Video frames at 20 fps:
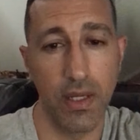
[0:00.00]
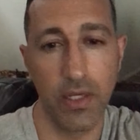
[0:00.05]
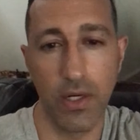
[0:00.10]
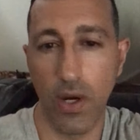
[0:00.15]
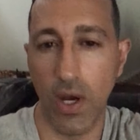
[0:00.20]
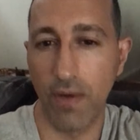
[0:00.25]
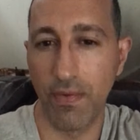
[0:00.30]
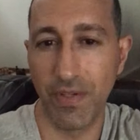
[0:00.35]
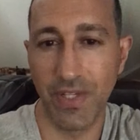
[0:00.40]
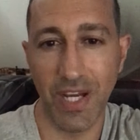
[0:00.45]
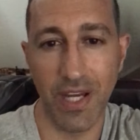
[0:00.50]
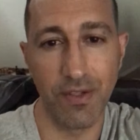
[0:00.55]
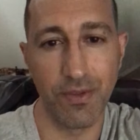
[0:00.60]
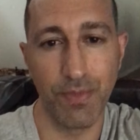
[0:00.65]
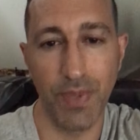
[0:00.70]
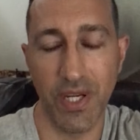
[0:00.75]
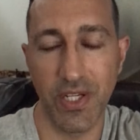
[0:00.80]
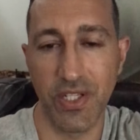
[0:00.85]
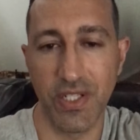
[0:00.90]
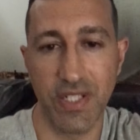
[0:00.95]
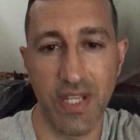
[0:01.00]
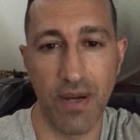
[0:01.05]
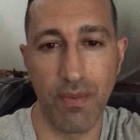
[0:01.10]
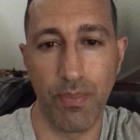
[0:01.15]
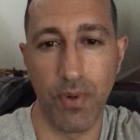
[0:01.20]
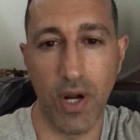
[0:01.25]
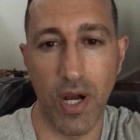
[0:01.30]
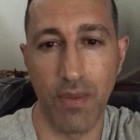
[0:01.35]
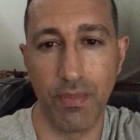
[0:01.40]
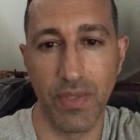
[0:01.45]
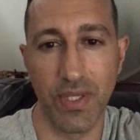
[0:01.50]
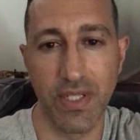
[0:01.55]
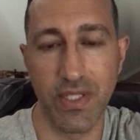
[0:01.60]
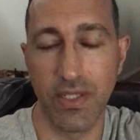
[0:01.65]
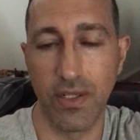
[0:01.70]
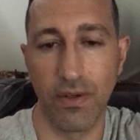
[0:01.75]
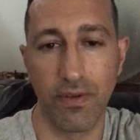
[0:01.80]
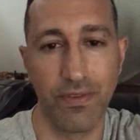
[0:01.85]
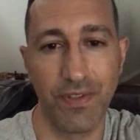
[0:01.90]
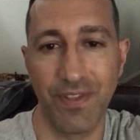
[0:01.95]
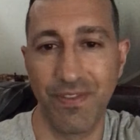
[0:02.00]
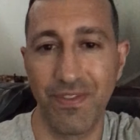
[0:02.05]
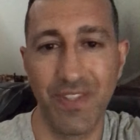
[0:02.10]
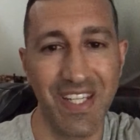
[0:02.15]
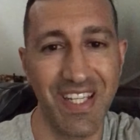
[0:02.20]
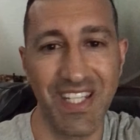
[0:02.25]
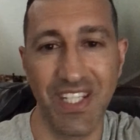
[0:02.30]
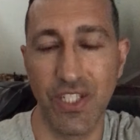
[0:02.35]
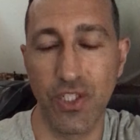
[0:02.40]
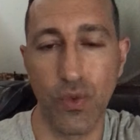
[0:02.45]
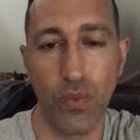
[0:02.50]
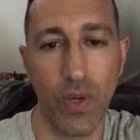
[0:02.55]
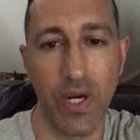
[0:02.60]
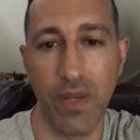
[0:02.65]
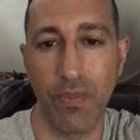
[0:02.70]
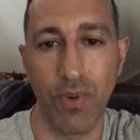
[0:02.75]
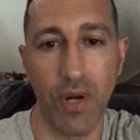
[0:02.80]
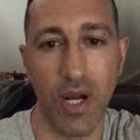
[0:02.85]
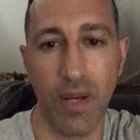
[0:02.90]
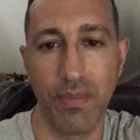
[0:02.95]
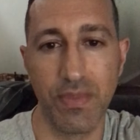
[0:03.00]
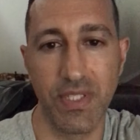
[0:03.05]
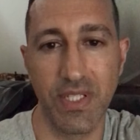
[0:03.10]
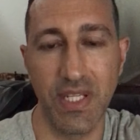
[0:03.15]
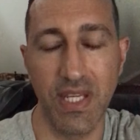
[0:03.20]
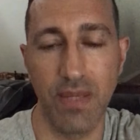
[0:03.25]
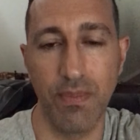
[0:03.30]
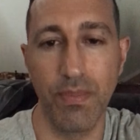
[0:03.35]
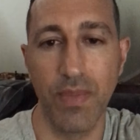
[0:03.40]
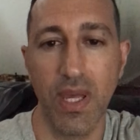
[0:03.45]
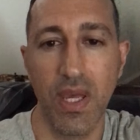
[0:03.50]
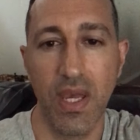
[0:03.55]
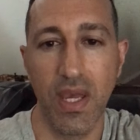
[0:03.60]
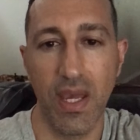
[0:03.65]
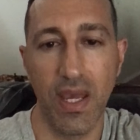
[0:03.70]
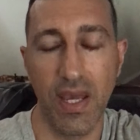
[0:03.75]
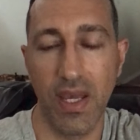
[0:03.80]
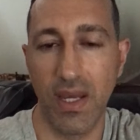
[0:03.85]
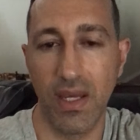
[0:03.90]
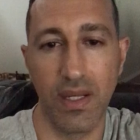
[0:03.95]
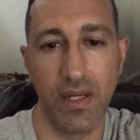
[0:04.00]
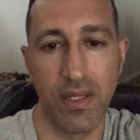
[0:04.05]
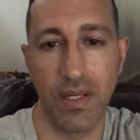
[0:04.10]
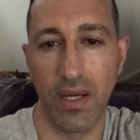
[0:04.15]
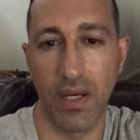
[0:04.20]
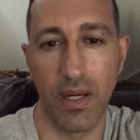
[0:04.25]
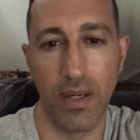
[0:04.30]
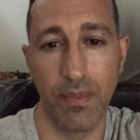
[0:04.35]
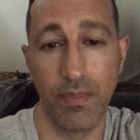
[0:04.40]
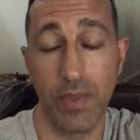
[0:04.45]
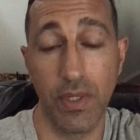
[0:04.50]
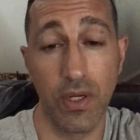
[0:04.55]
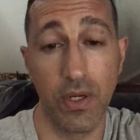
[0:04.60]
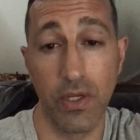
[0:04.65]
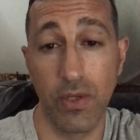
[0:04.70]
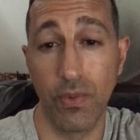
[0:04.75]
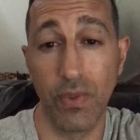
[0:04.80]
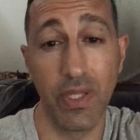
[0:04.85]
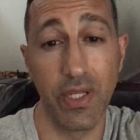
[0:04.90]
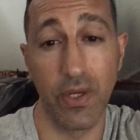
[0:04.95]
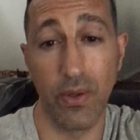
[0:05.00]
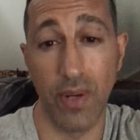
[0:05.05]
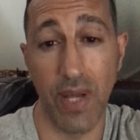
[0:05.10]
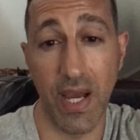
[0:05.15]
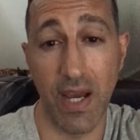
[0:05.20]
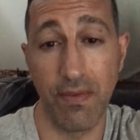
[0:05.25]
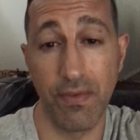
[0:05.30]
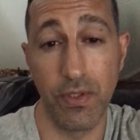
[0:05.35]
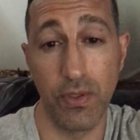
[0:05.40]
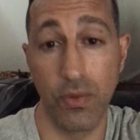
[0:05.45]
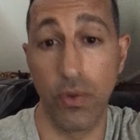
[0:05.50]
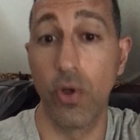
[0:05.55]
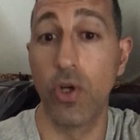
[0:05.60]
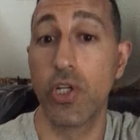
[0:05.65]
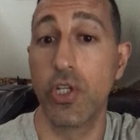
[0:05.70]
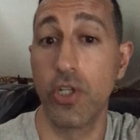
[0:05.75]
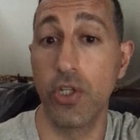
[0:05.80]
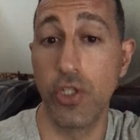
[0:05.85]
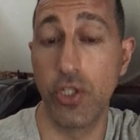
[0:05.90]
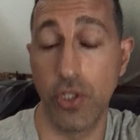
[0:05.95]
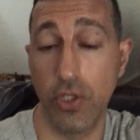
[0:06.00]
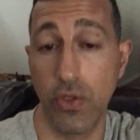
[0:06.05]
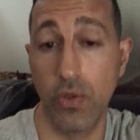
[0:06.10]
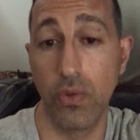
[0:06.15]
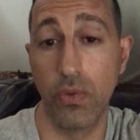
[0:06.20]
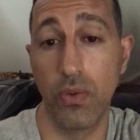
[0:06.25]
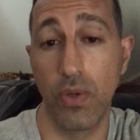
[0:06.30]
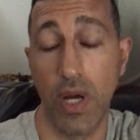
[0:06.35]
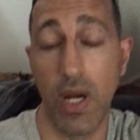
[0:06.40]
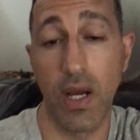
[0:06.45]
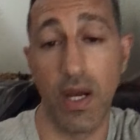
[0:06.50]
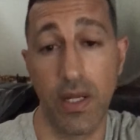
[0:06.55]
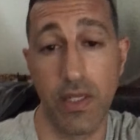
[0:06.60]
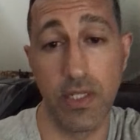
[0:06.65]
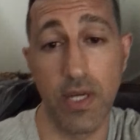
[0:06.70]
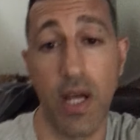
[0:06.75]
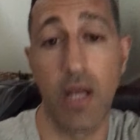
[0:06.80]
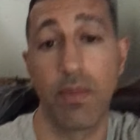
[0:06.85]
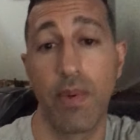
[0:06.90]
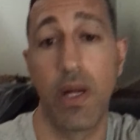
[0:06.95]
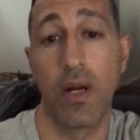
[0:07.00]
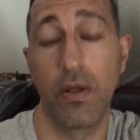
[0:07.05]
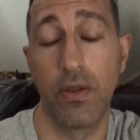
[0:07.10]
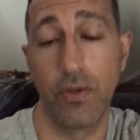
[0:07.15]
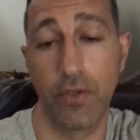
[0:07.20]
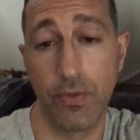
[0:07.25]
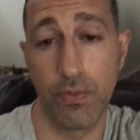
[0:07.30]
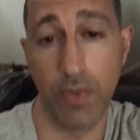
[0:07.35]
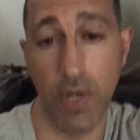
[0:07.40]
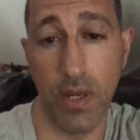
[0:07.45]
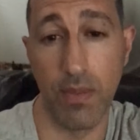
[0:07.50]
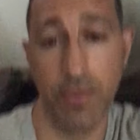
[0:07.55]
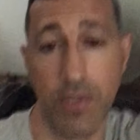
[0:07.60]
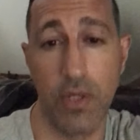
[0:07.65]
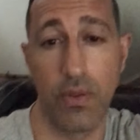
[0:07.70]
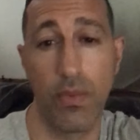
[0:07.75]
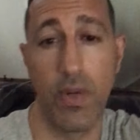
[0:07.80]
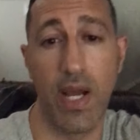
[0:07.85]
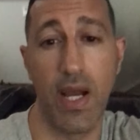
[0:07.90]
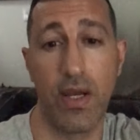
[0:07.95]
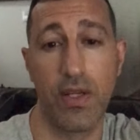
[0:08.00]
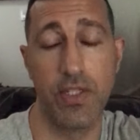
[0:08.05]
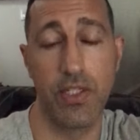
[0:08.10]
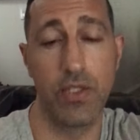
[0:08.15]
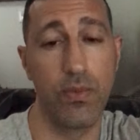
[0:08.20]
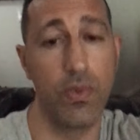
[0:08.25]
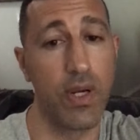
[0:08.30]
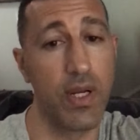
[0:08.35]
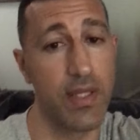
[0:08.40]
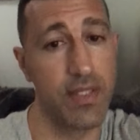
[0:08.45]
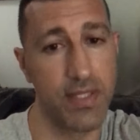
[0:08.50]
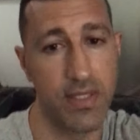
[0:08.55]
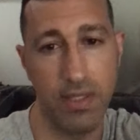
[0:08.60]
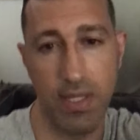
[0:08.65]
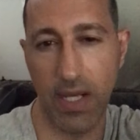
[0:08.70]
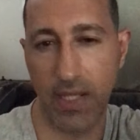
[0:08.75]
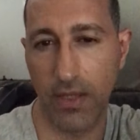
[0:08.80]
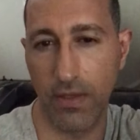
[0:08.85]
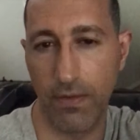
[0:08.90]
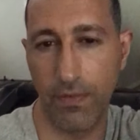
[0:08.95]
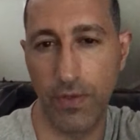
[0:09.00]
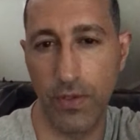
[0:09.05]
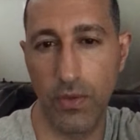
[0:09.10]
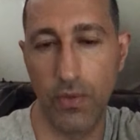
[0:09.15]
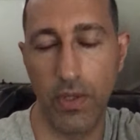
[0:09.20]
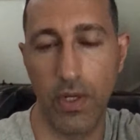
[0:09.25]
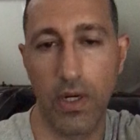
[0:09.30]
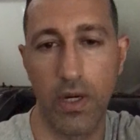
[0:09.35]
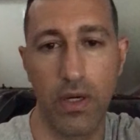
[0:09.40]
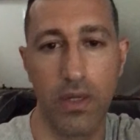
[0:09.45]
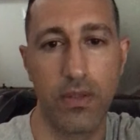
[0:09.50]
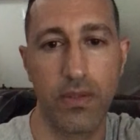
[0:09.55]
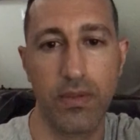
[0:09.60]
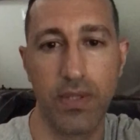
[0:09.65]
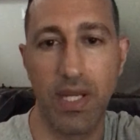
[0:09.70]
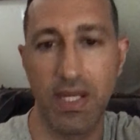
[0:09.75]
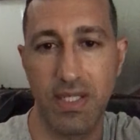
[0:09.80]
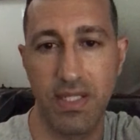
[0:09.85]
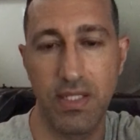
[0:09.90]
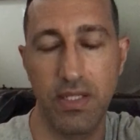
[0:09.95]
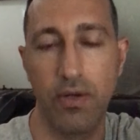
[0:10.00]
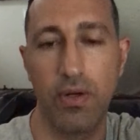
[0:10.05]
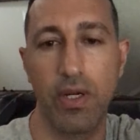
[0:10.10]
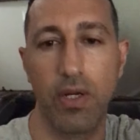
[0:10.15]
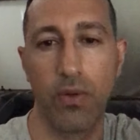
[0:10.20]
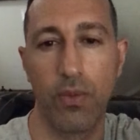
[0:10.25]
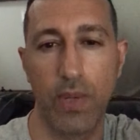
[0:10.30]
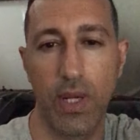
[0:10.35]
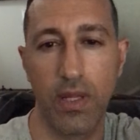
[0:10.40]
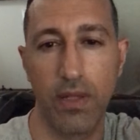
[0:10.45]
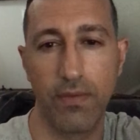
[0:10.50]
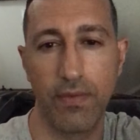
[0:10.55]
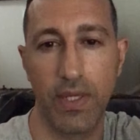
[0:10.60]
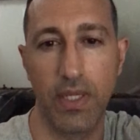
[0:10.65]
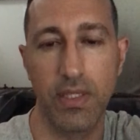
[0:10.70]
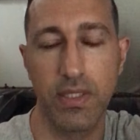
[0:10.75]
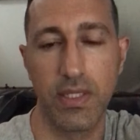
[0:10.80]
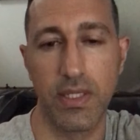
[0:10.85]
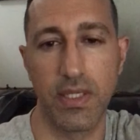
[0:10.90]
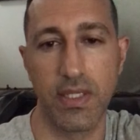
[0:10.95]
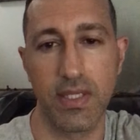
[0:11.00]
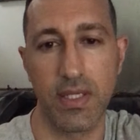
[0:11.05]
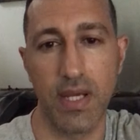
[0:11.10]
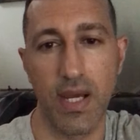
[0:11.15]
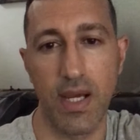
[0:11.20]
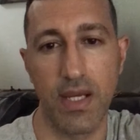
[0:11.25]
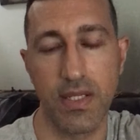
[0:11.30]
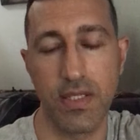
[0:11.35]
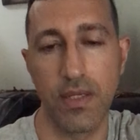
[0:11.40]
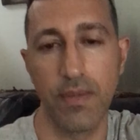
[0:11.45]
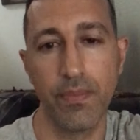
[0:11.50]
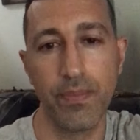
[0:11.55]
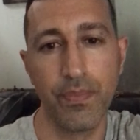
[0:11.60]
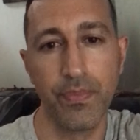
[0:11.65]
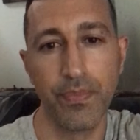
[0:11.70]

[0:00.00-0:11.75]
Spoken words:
Oftentimes patients have problem lists that are 15, 20 problems deep, and you really don't have to, nor should you, talk about all those problems on rounds. You want to select the few that are necessary or relevant to discuss.